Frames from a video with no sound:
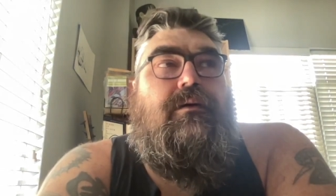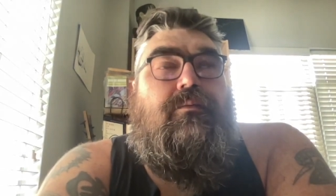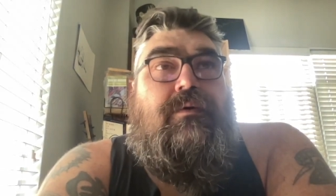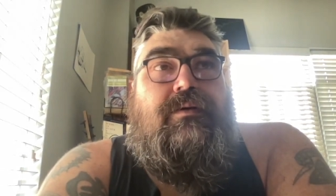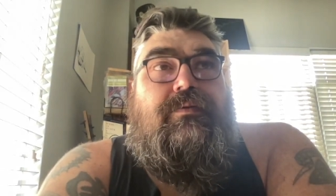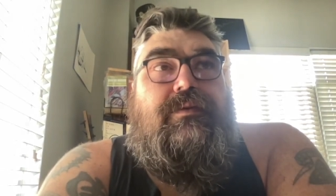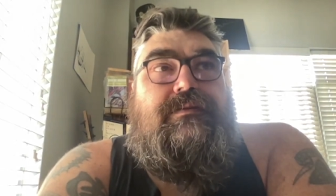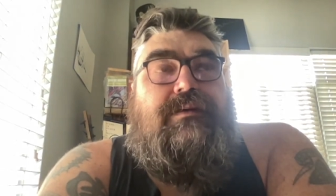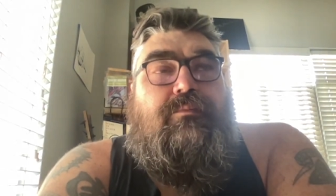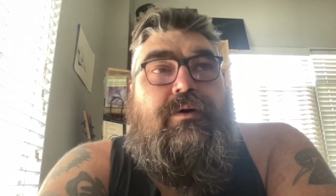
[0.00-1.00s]
with
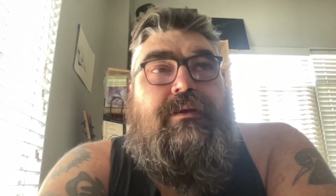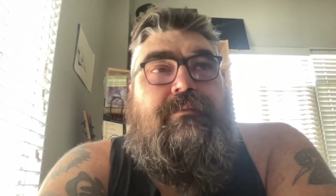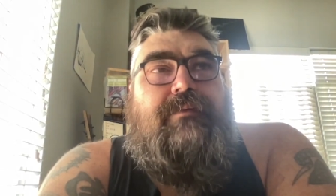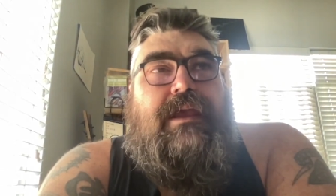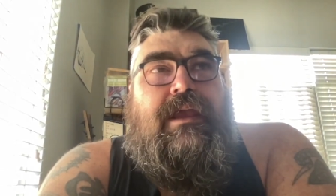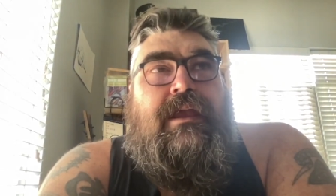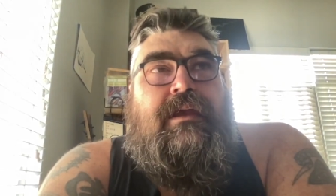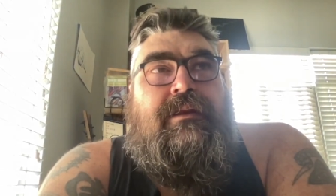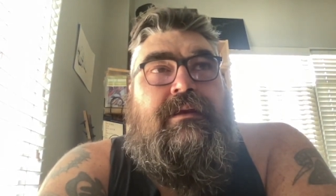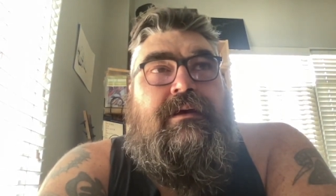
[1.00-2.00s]
someone,
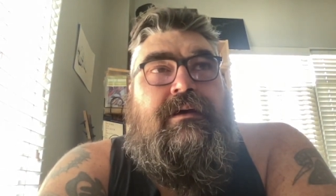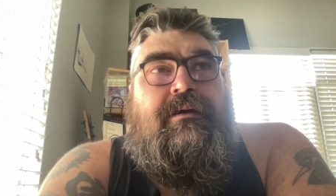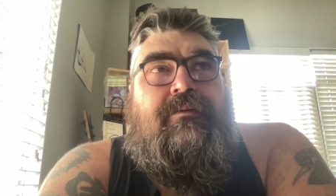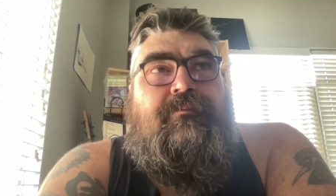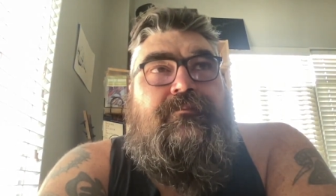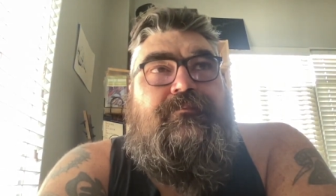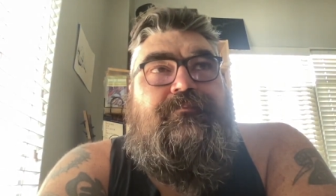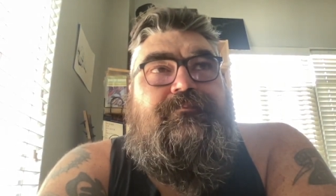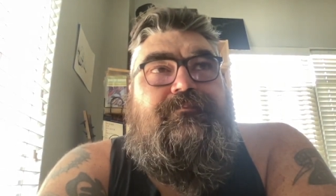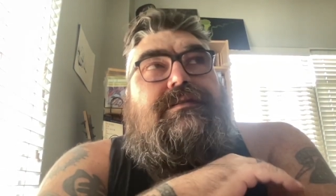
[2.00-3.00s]
and um,
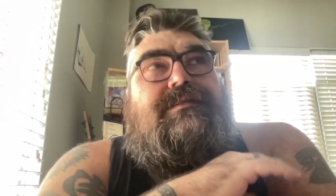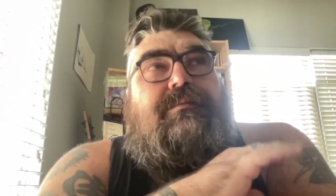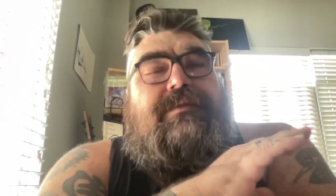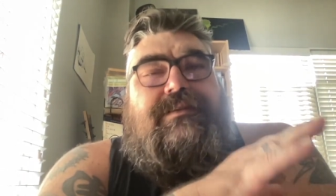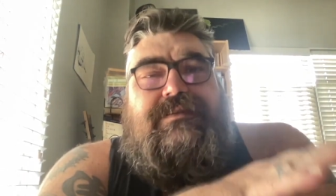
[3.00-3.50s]
some of the